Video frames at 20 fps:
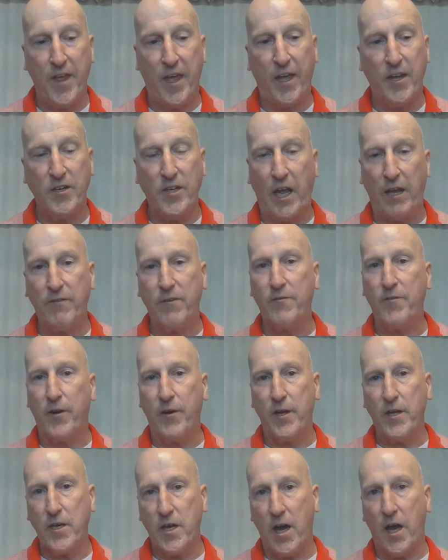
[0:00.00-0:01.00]
And David
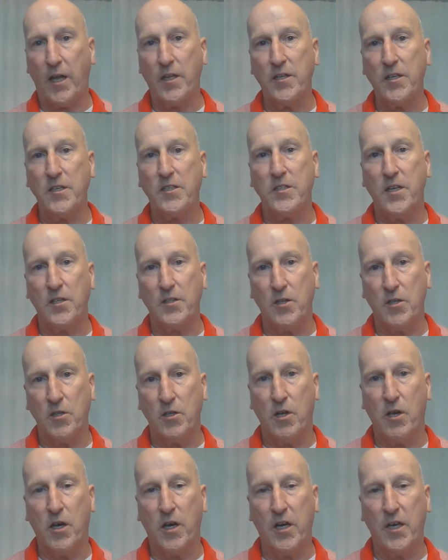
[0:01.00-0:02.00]
very kindly sent
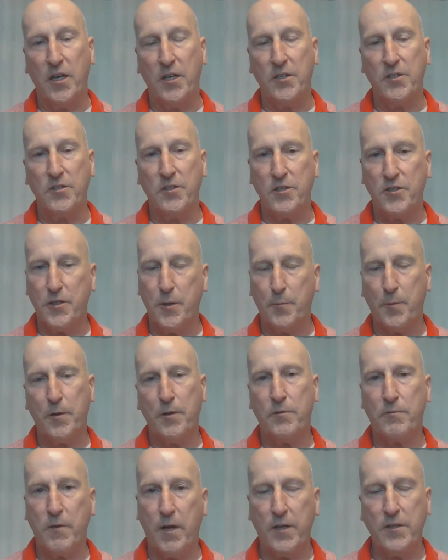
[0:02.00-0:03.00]
along his
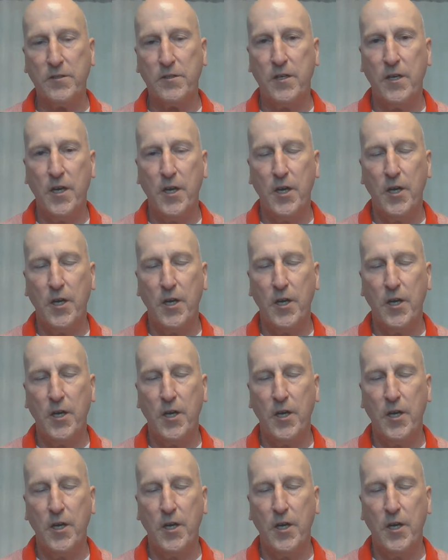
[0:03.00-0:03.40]
shipping address